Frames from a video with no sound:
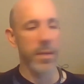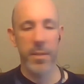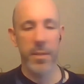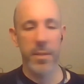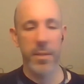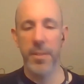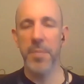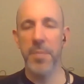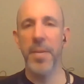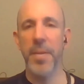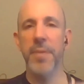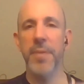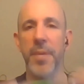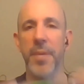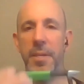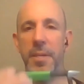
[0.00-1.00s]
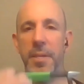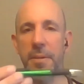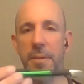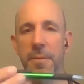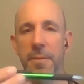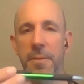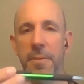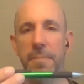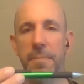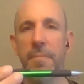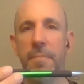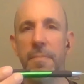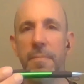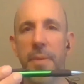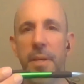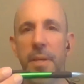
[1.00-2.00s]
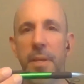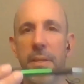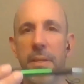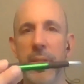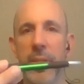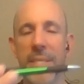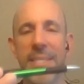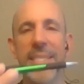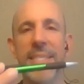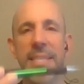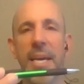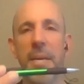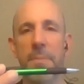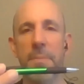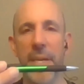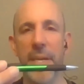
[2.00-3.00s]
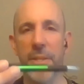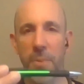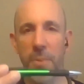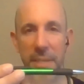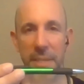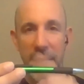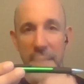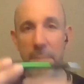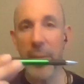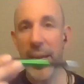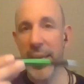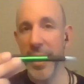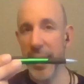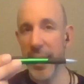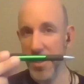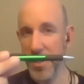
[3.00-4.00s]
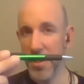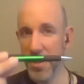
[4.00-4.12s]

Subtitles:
This pen right here, this exact pen, the one in my hand,